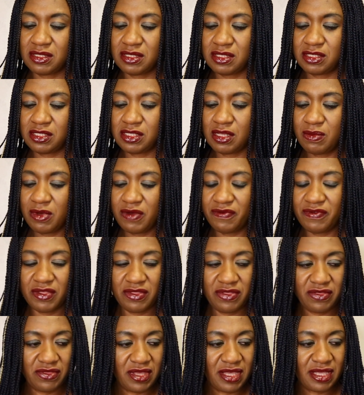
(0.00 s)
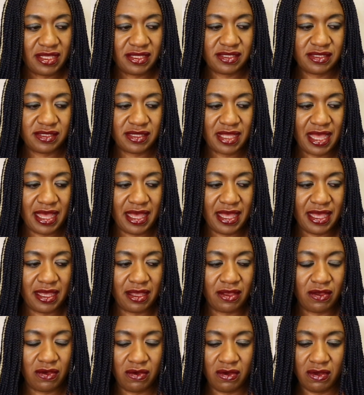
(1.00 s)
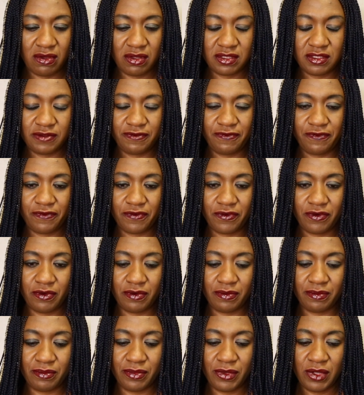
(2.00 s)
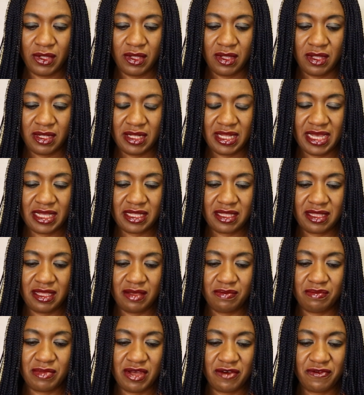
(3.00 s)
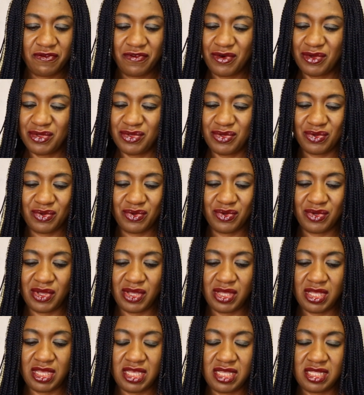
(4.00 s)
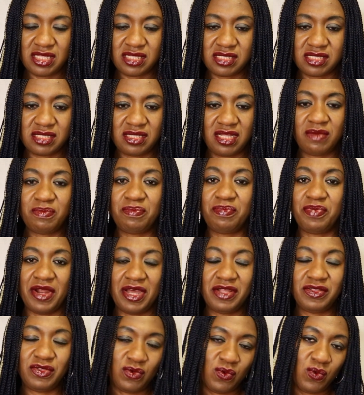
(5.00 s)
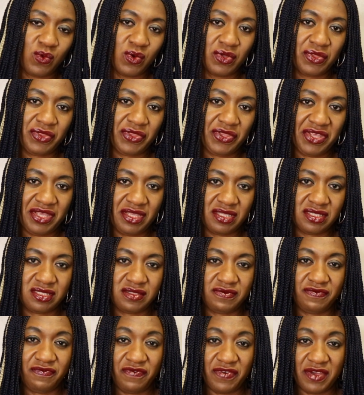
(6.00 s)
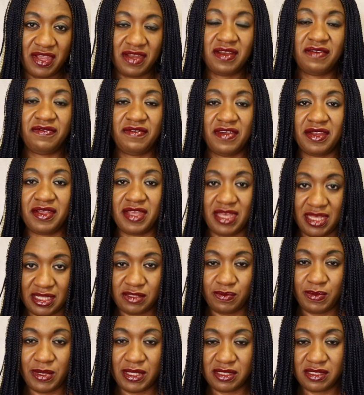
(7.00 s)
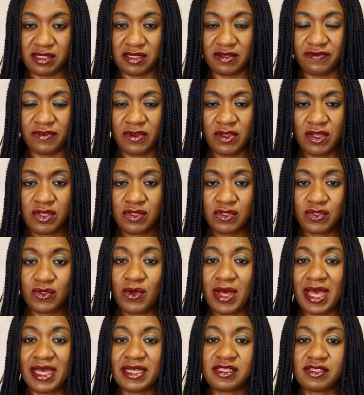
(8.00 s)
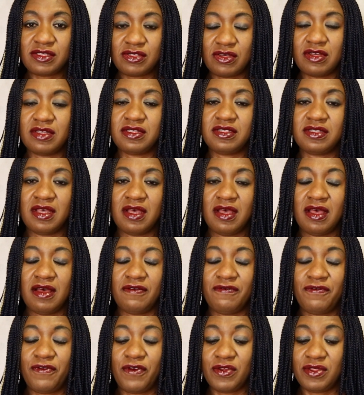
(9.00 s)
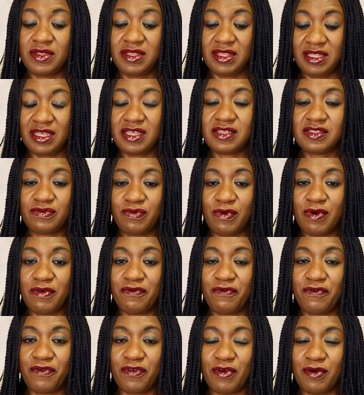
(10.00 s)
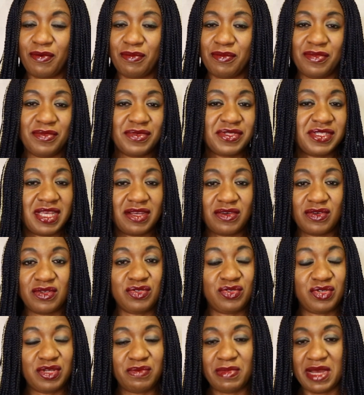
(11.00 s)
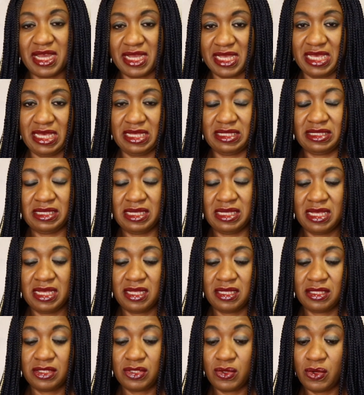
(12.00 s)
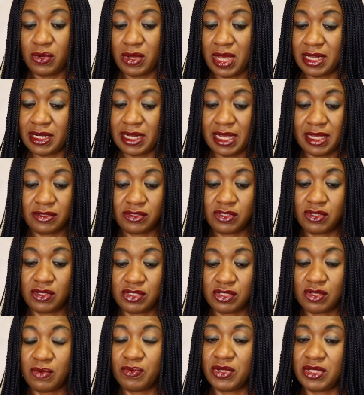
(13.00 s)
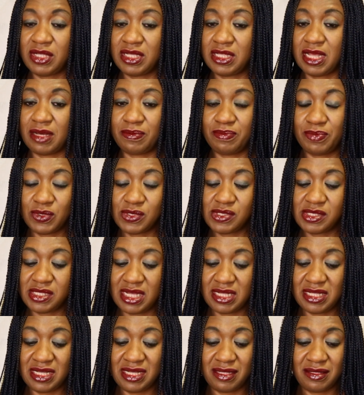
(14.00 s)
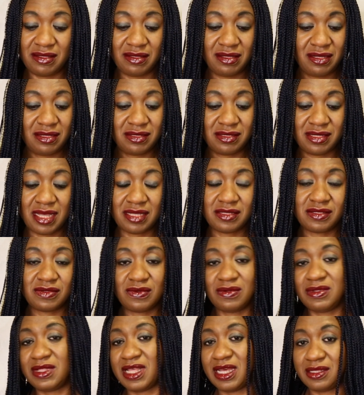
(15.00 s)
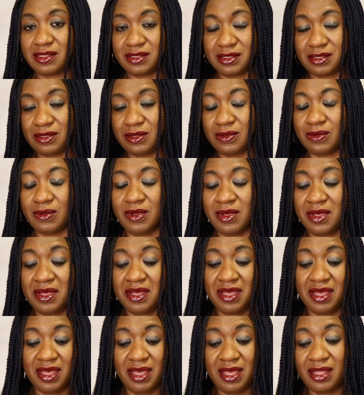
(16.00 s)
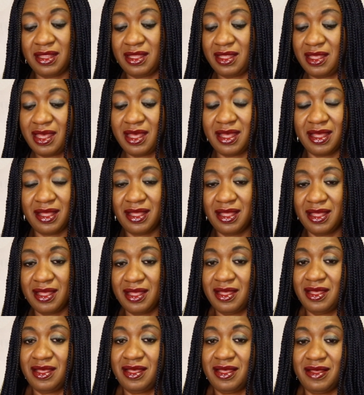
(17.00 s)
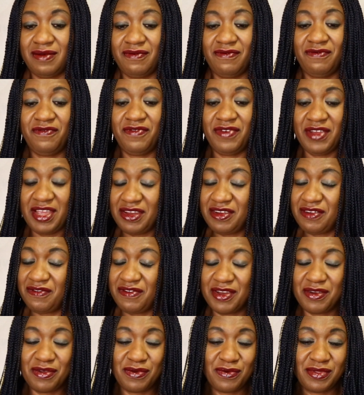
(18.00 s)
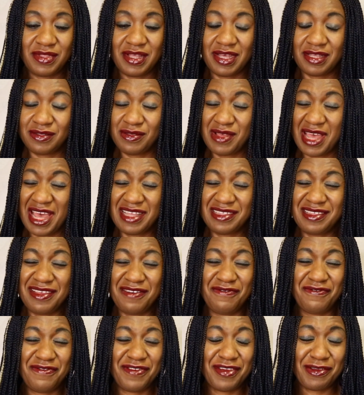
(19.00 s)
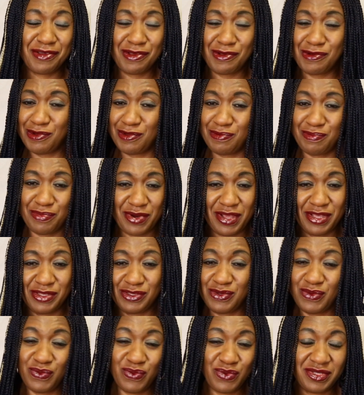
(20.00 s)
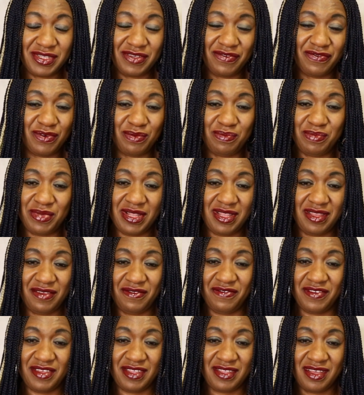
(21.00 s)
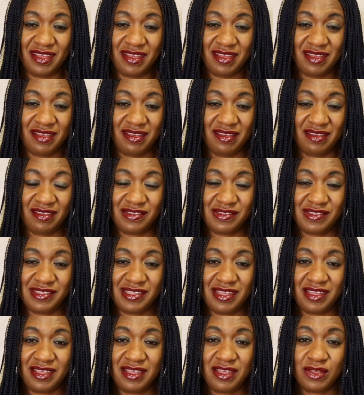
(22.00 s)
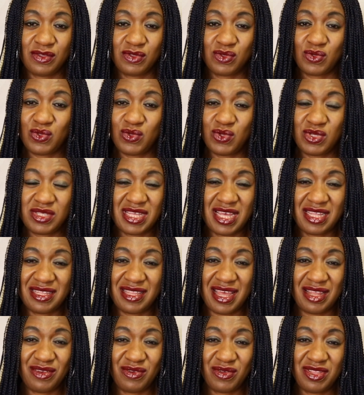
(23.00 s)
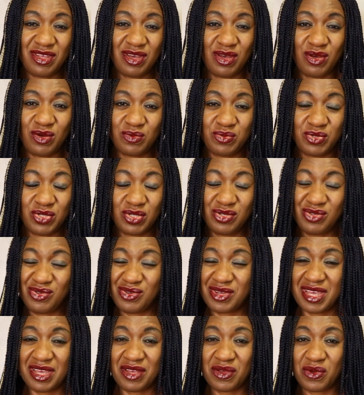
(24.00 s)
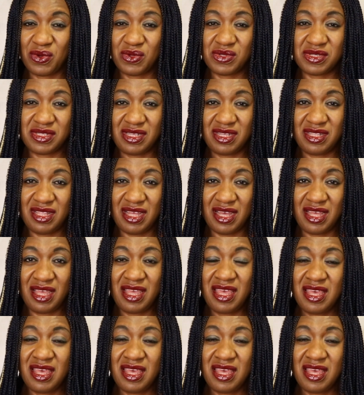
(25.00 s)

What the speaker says: Some of the things I got from like the Manfrotto, is the brand new one is very expensive, so I sourced for this one from secondary market. So, and I saw somebody that posted it's as good as new, and yeah, very good at a very good price. You won't even believe it, you see. So those are another option you can consider